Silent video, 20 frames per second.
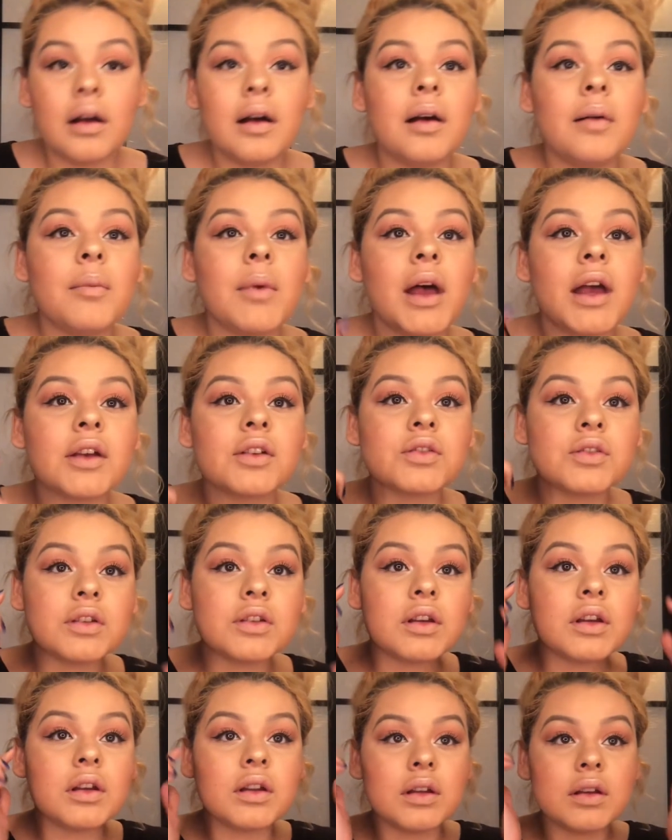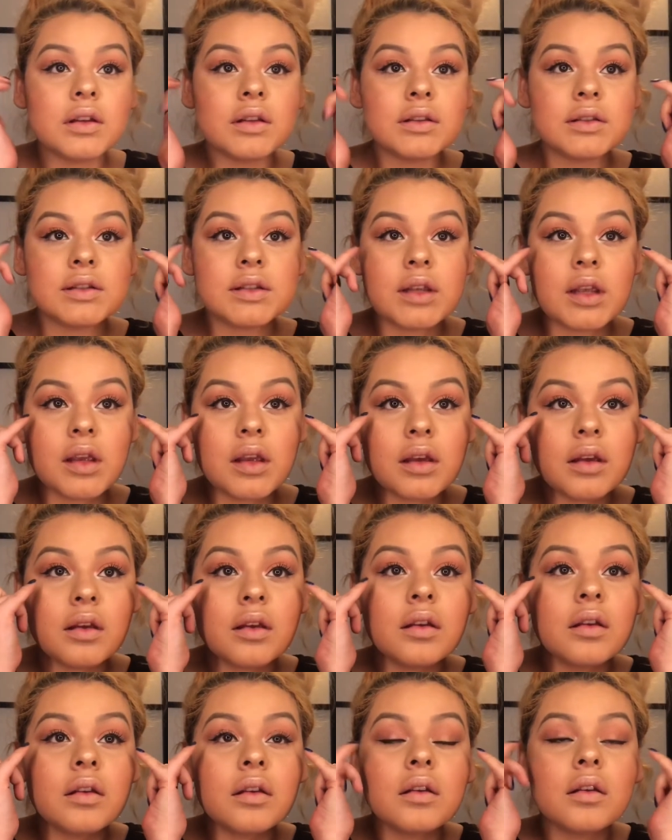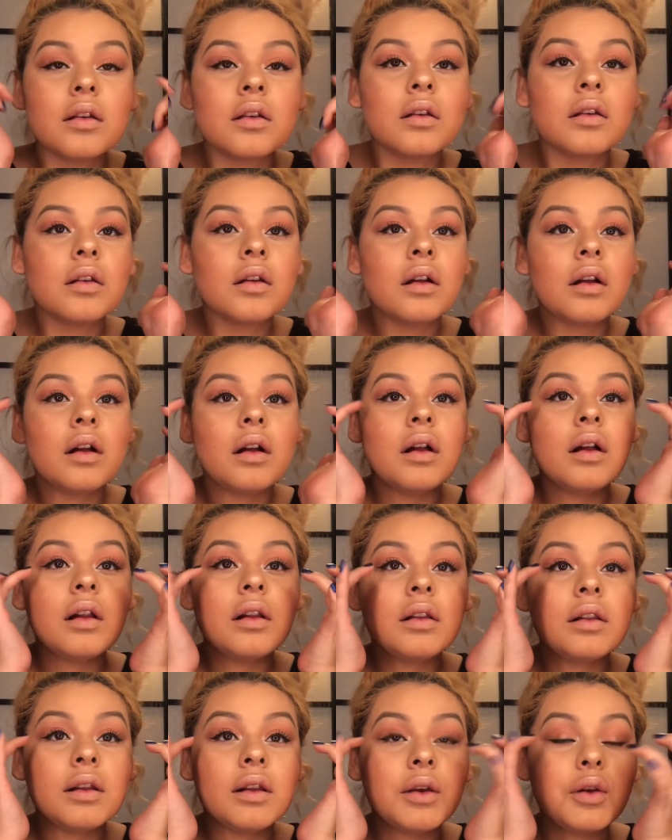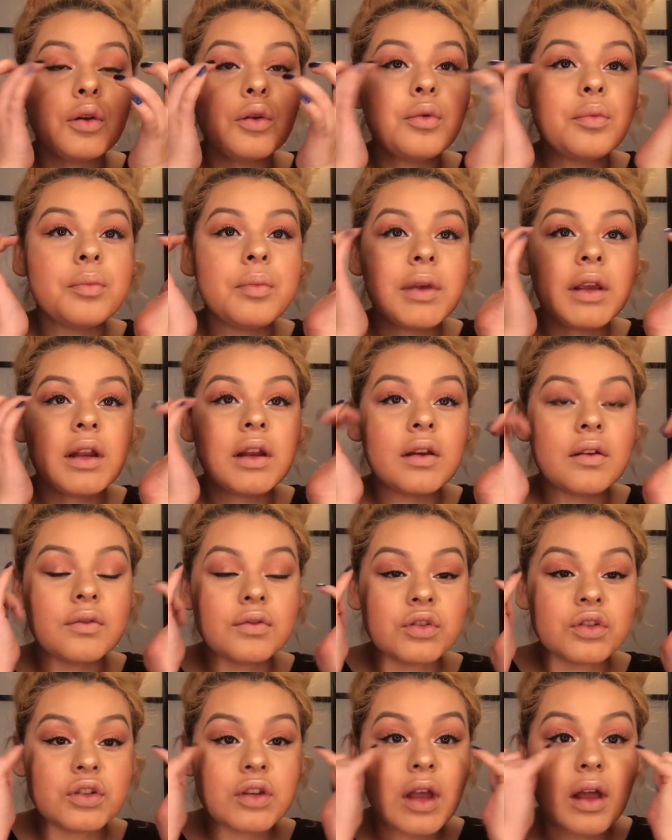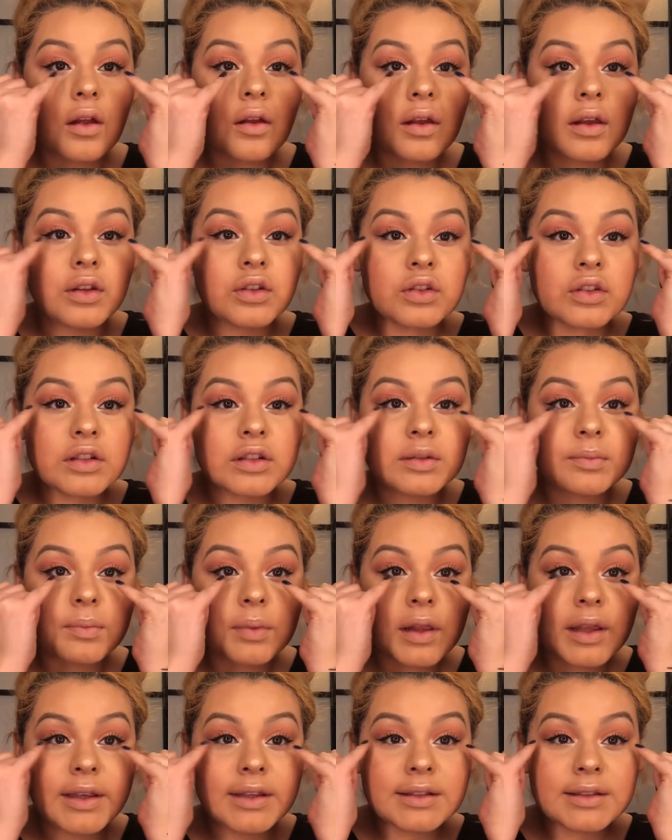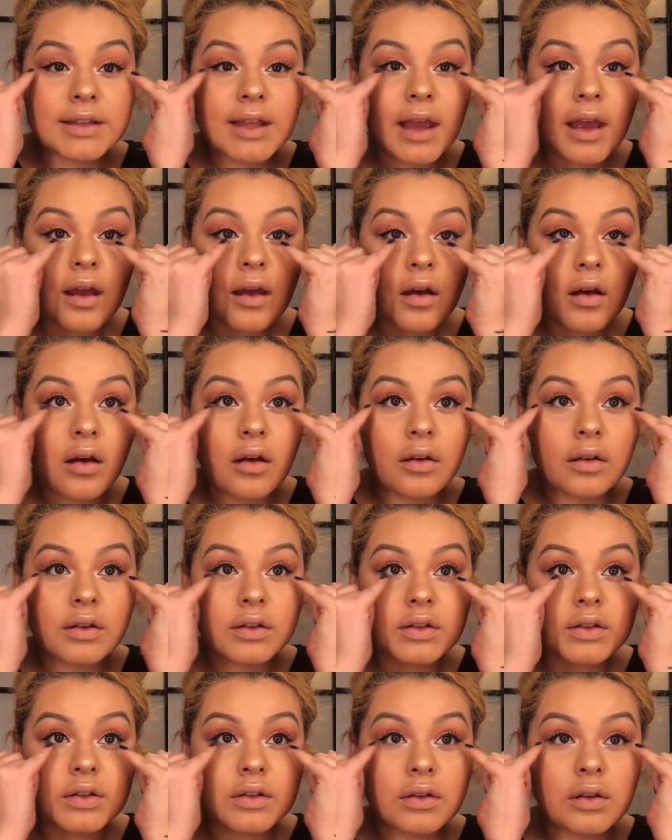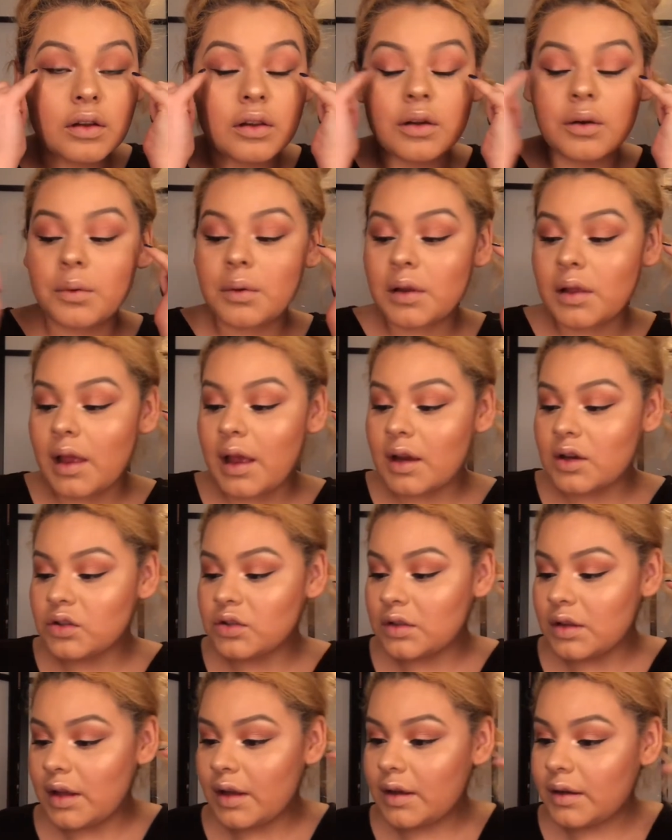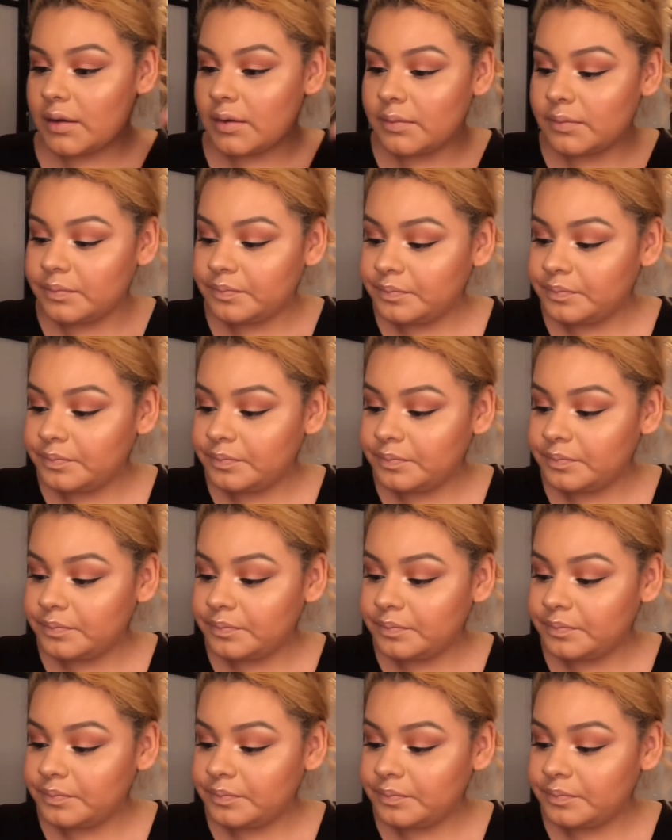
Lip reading: I'm actually gonna take a little bit of shell and just place that onto the lower lash line.